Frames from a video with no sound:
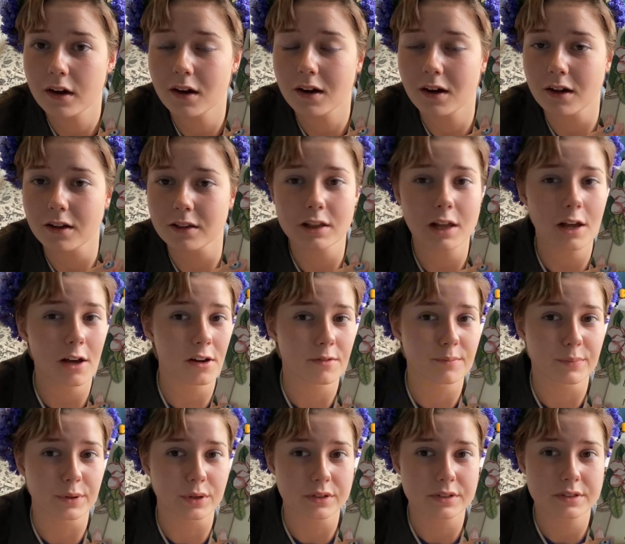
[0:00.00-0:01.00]
a lot
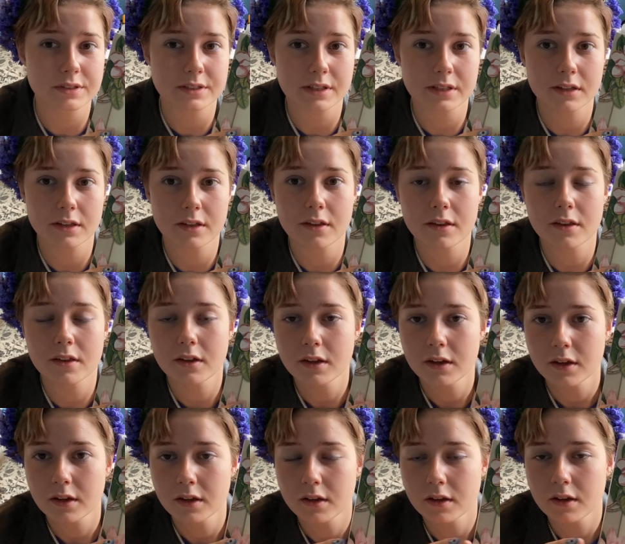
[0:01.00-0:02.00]
of books.
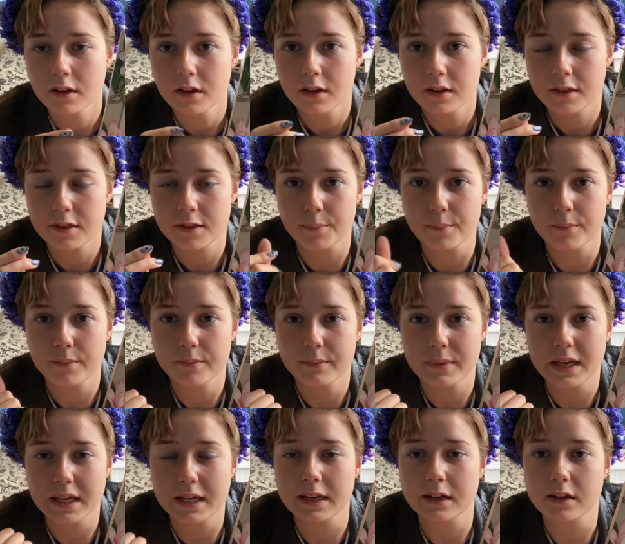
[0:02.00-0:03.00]
The
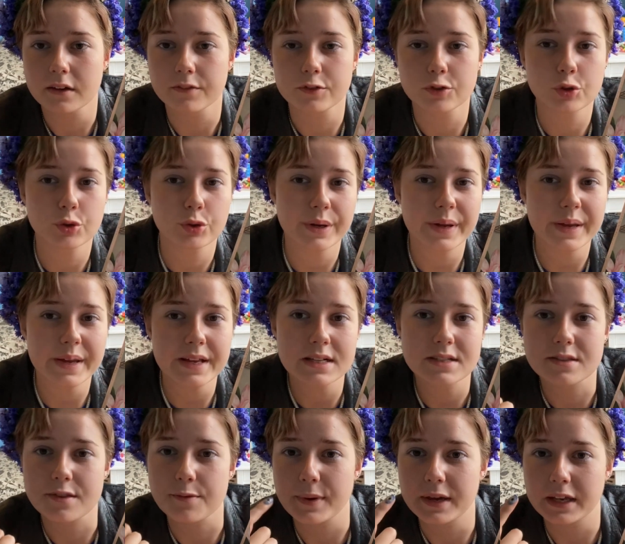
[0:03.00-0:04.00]
meaning of
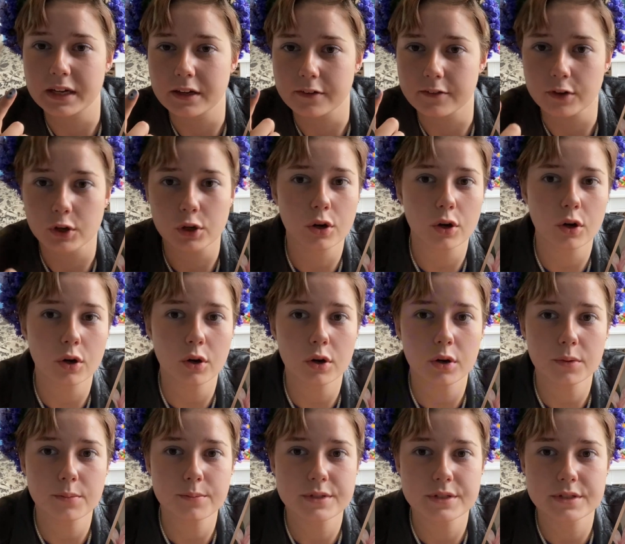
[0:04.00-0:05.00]
trees, the meaning of
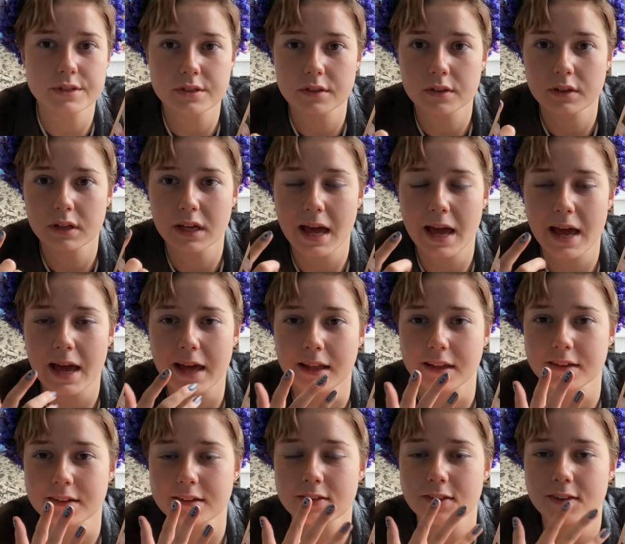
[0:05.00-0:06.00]
herbs,
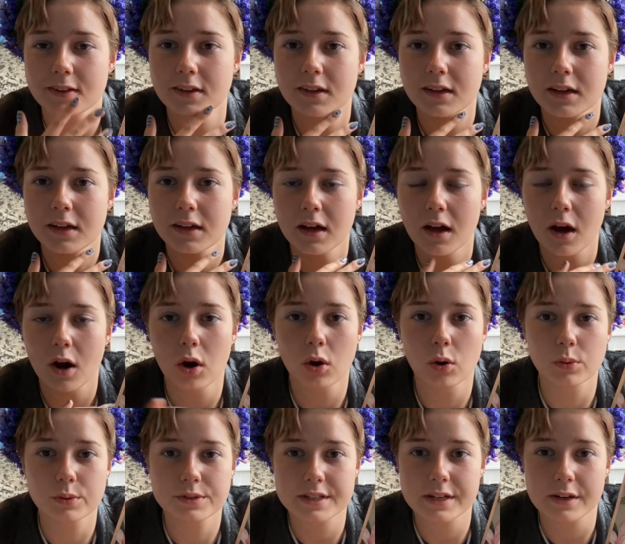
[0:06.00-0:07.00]
and a
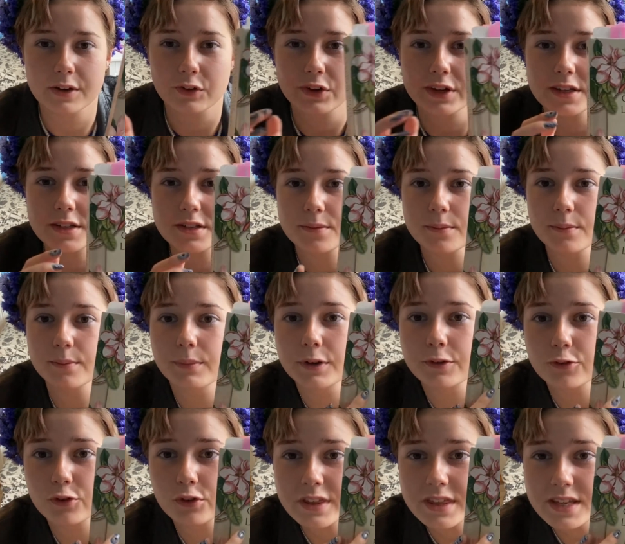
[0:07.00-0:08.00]
whole series. But
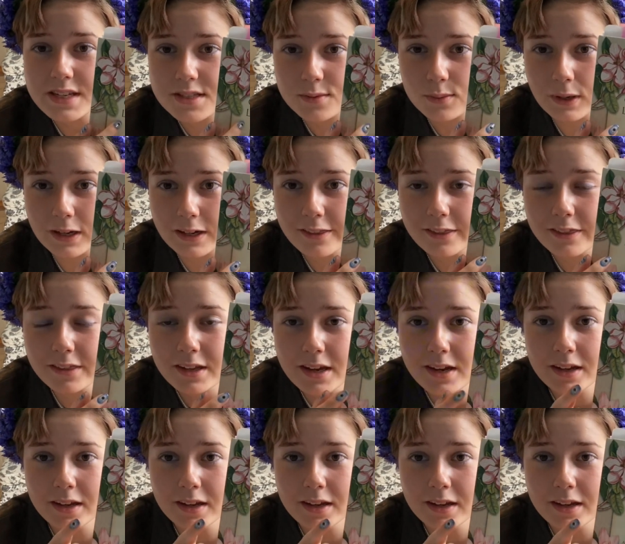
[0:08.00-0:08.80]
for this one,